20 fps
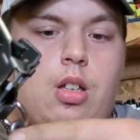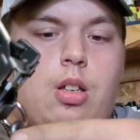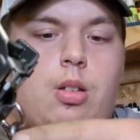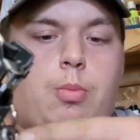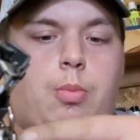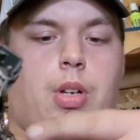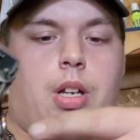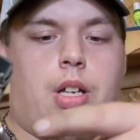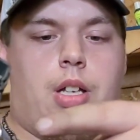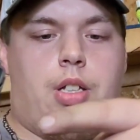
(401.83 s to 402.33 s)

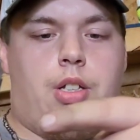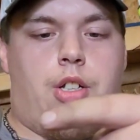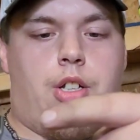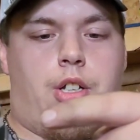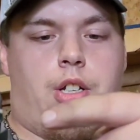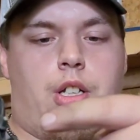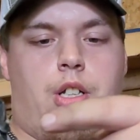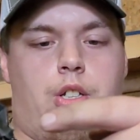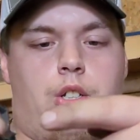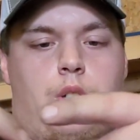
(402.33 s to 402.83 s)
but you're
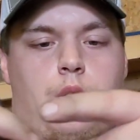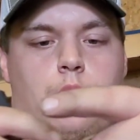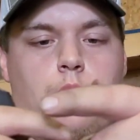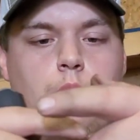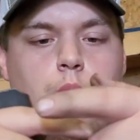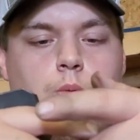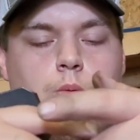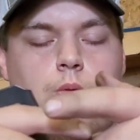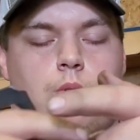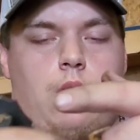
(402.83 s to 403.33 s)
going to
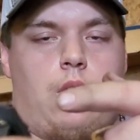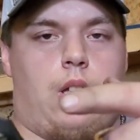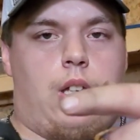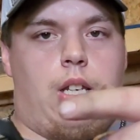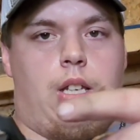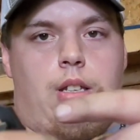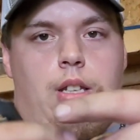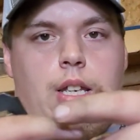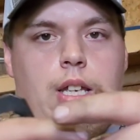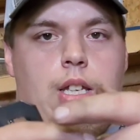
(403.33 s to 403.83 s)
do
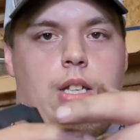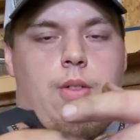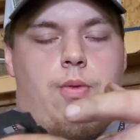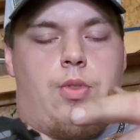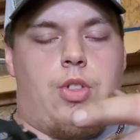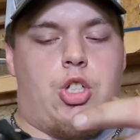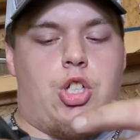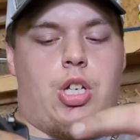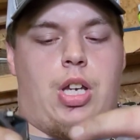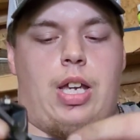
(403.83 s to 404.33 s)
an end of
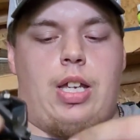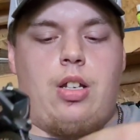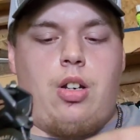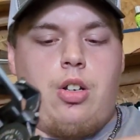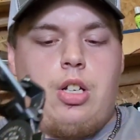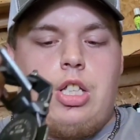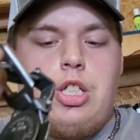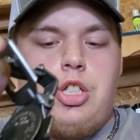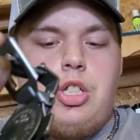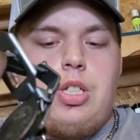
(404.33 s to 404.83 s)
the chain
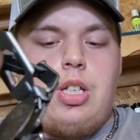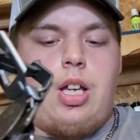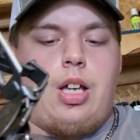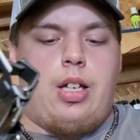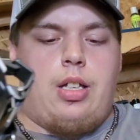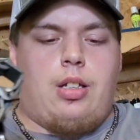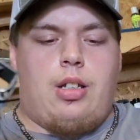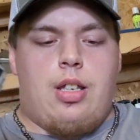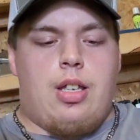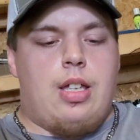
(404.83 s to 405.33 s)
on each
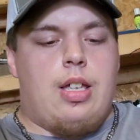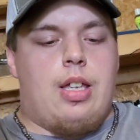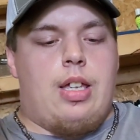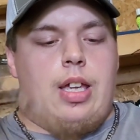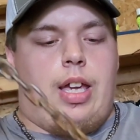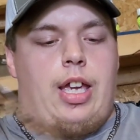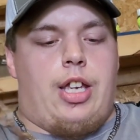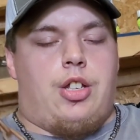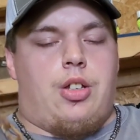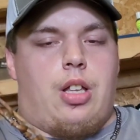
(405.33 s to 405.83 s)
side,
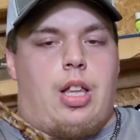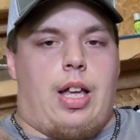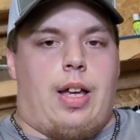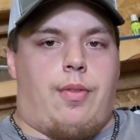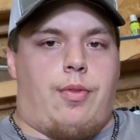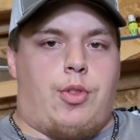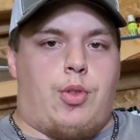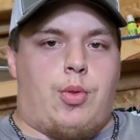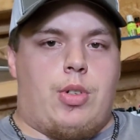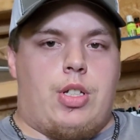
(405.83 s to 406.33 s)
and you'll
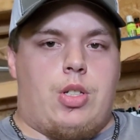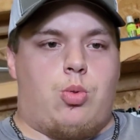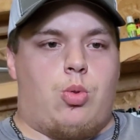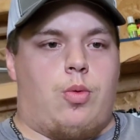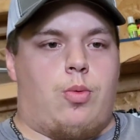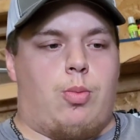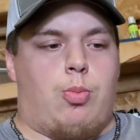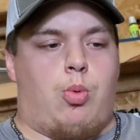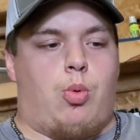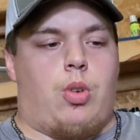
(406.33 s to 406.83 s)
have 3
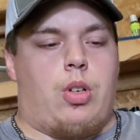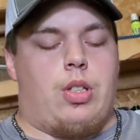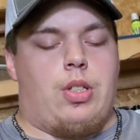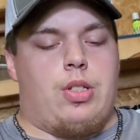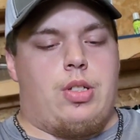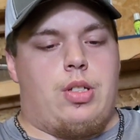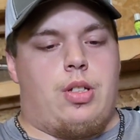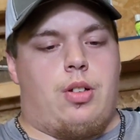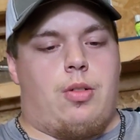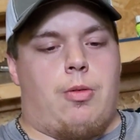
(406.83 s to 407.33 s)
swivel
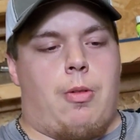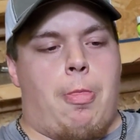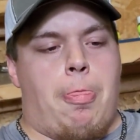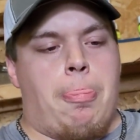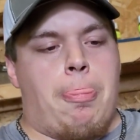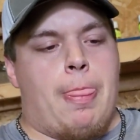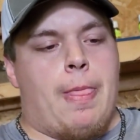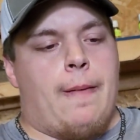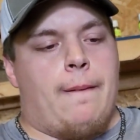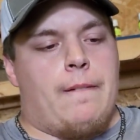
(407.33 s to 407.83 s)
points. So
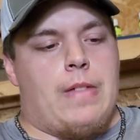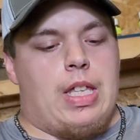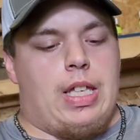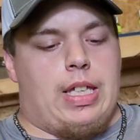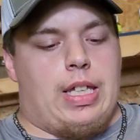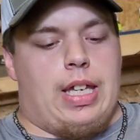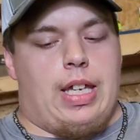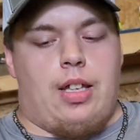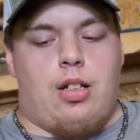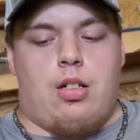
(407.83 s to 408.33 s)

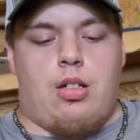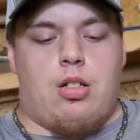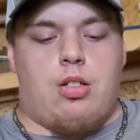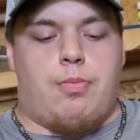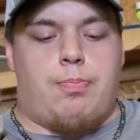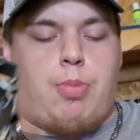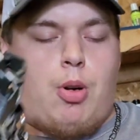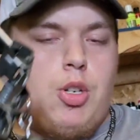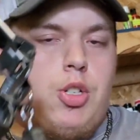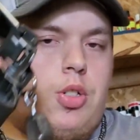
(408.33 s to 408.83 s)
again,
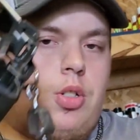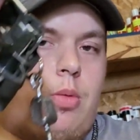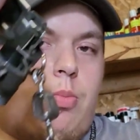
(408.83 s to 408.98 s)
personal